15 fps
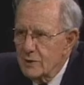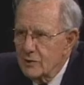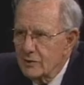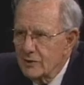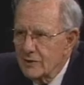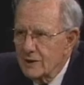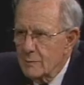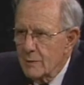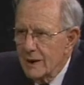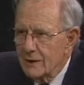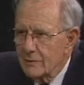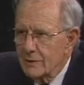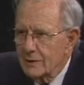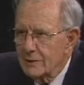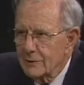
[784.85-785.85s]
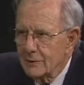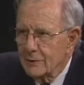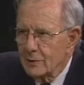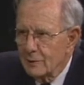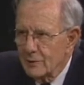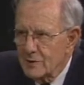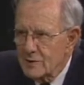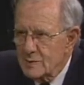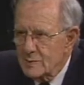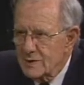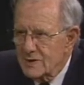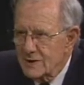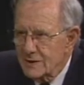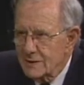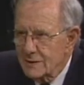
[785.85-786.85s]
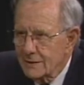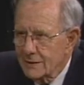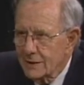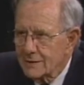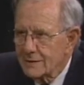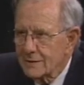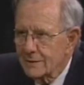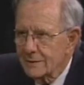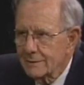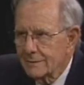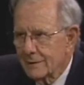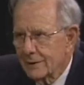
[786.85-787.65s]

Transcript: murder in the background of your first position doesn't.